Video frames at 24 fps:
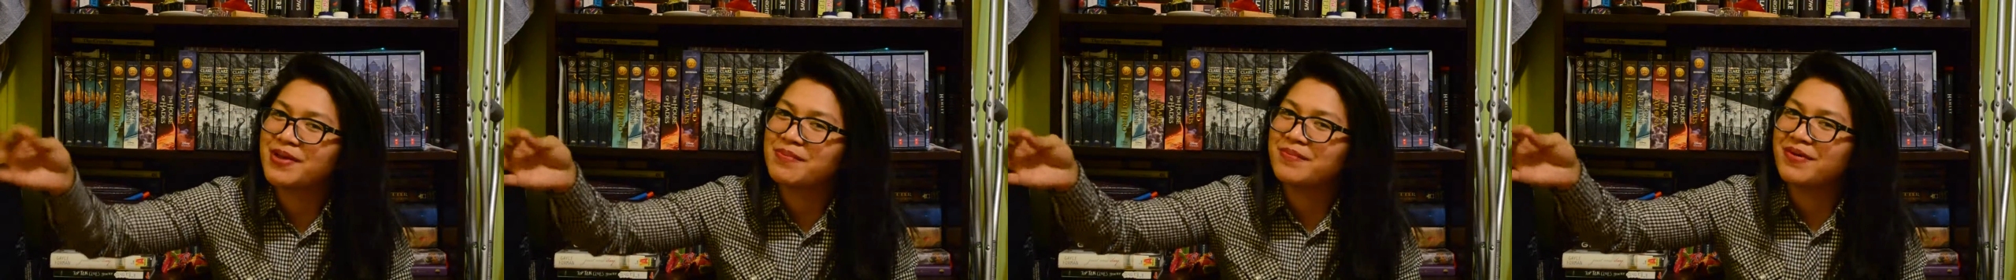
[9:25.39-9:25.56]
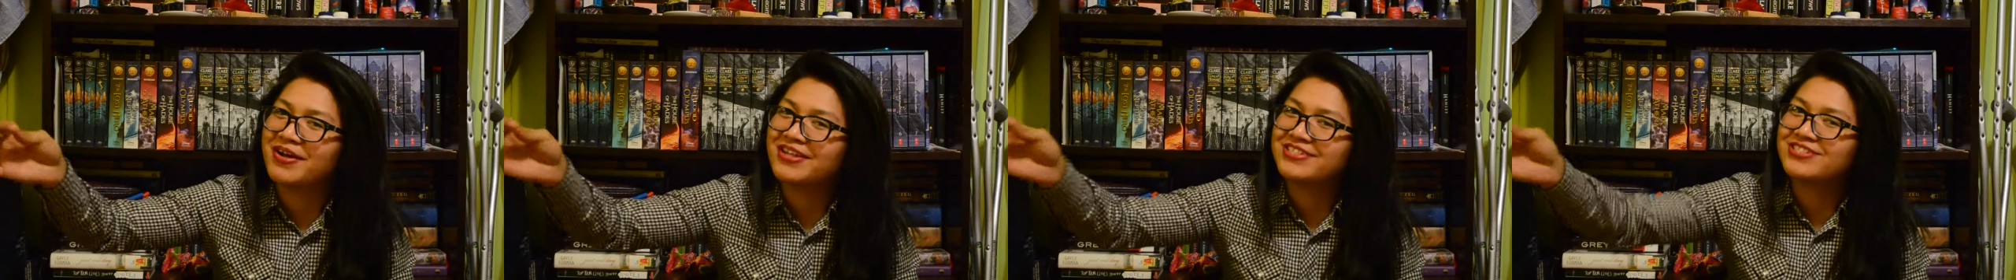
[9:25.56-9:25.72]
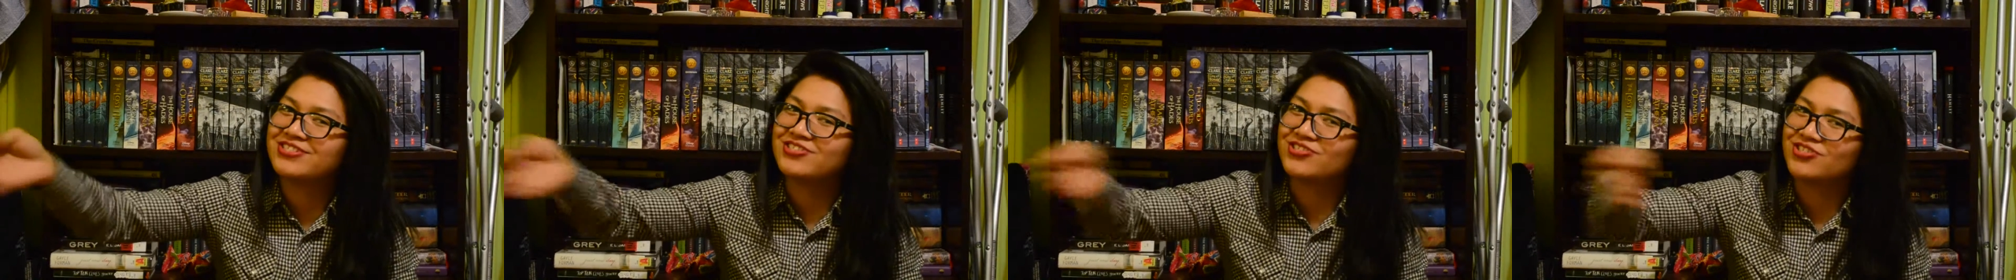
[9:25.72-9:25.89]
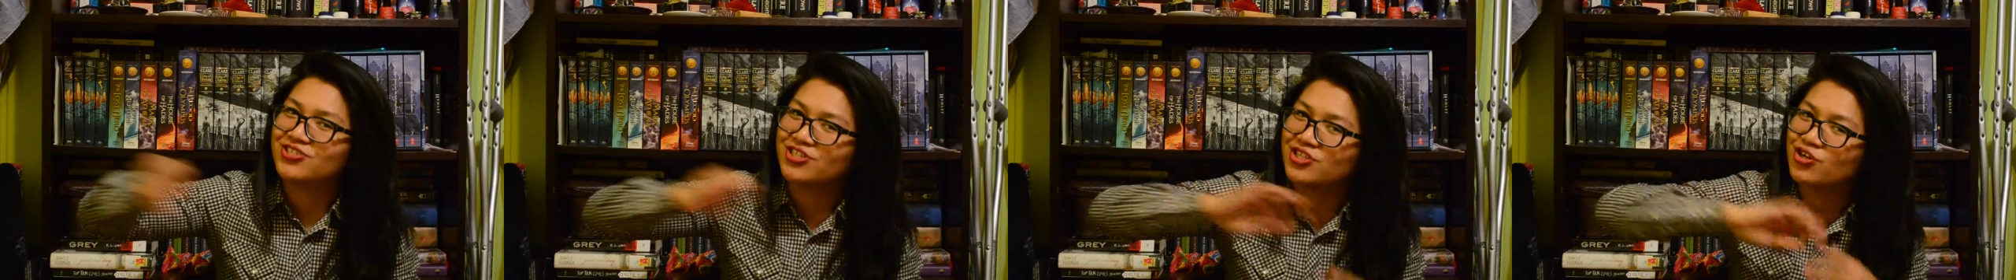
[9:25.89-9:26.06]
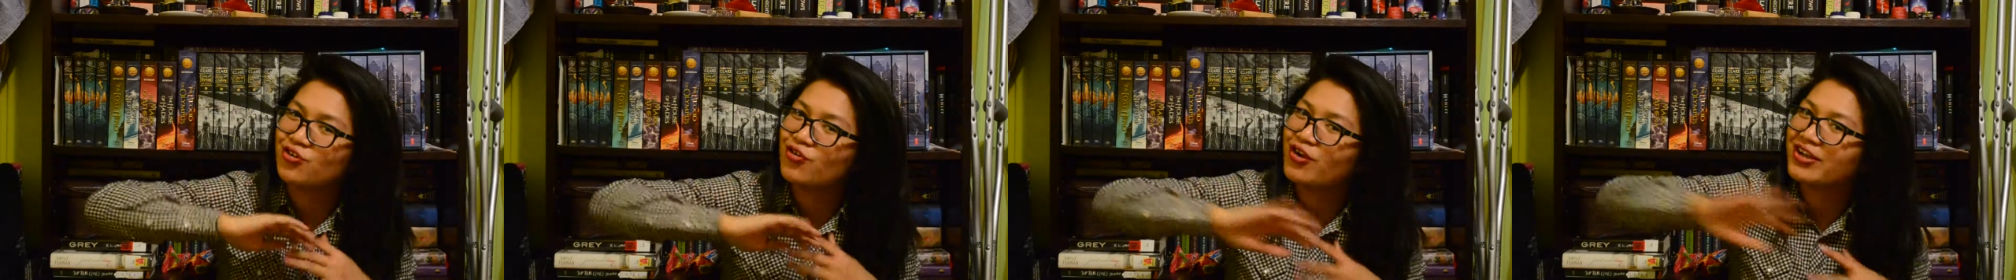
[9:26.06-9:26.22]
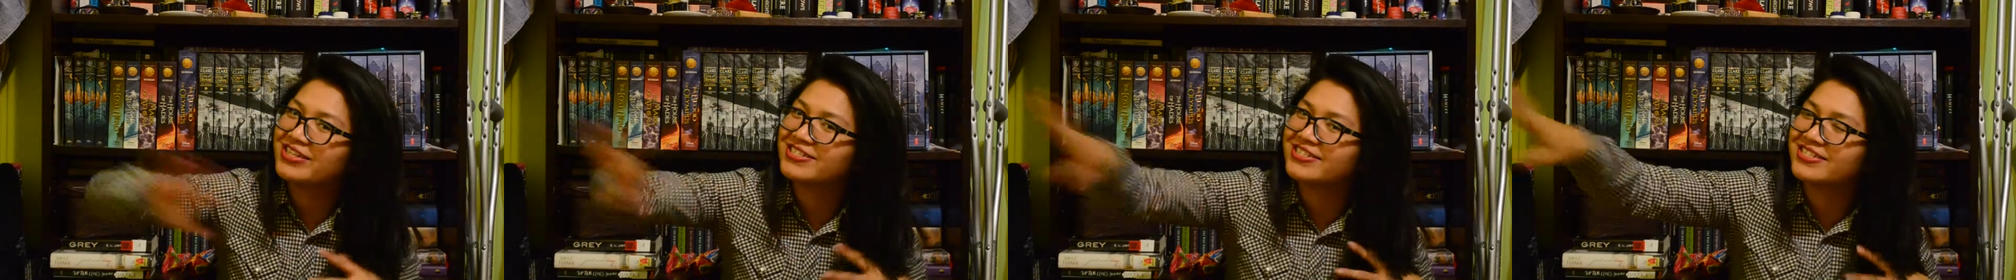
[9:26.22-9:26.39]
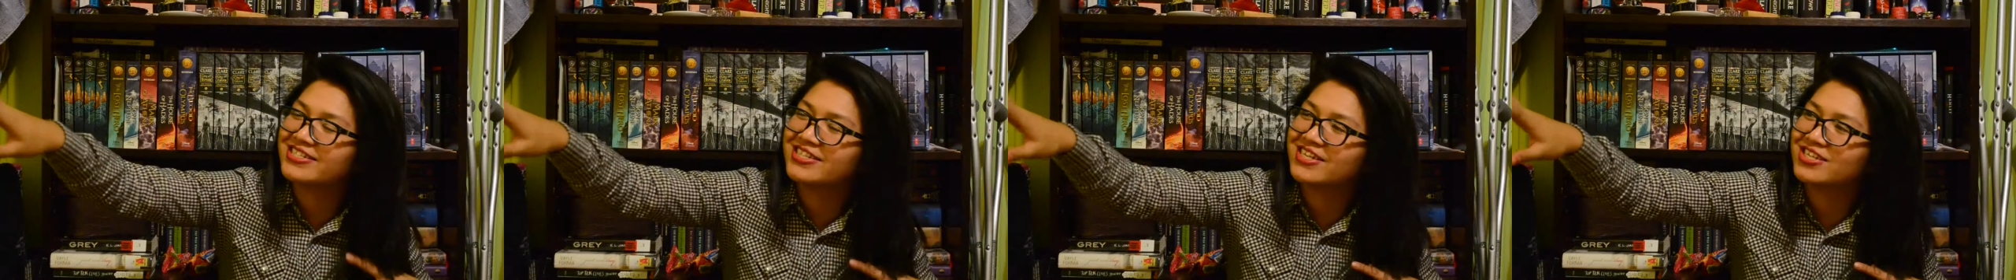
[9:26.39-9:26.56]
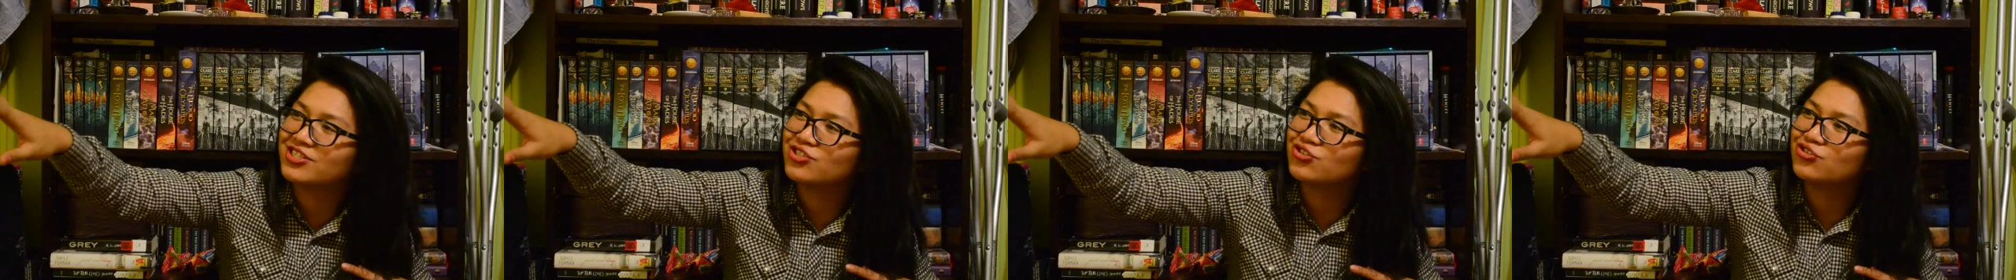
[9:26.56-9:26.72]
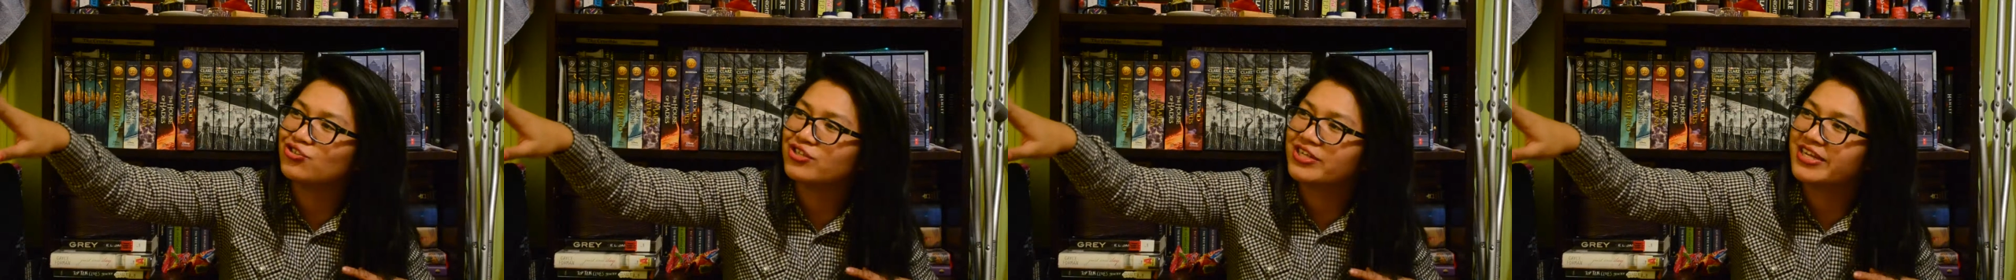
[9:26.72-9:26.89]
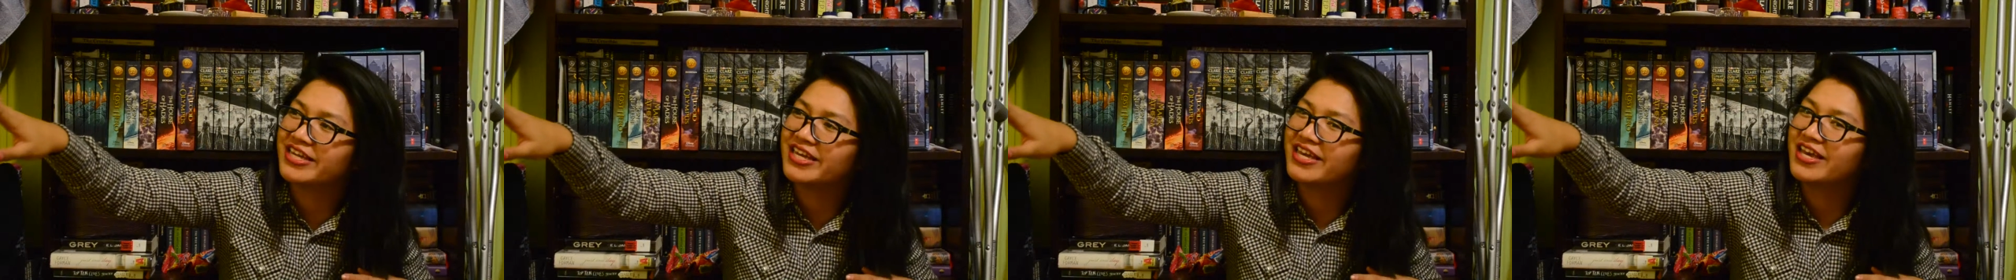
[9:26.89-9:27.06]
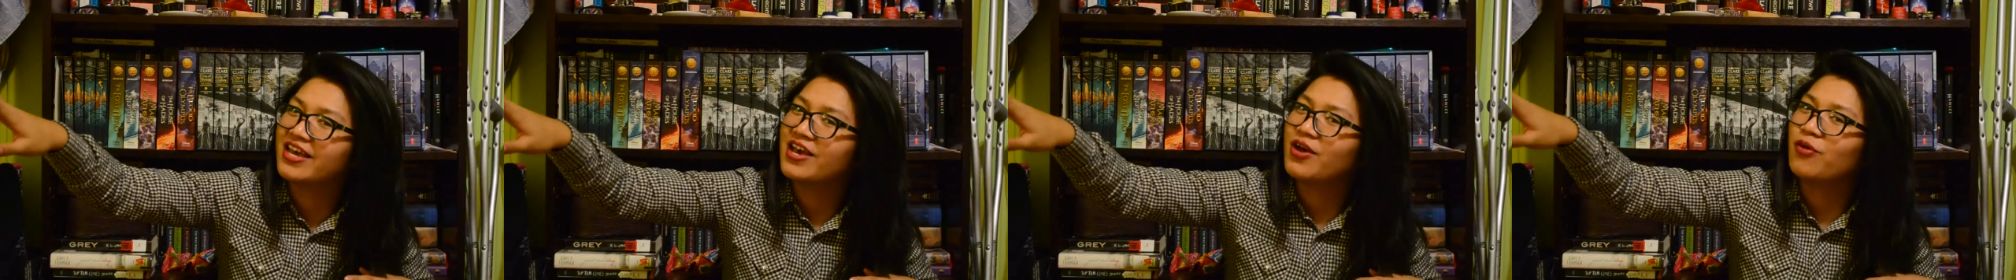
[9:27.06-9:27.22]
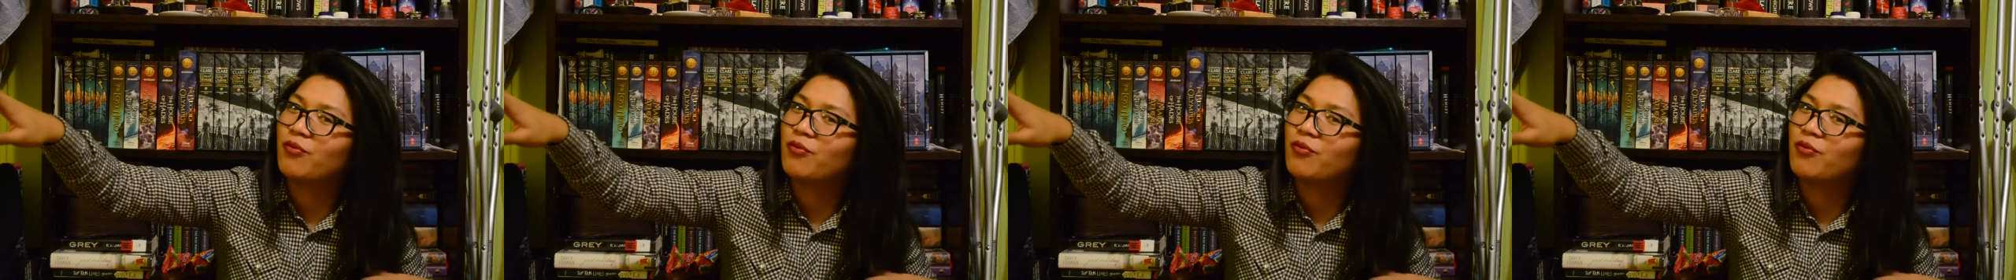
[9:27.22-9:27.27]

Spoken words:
monsters across the country.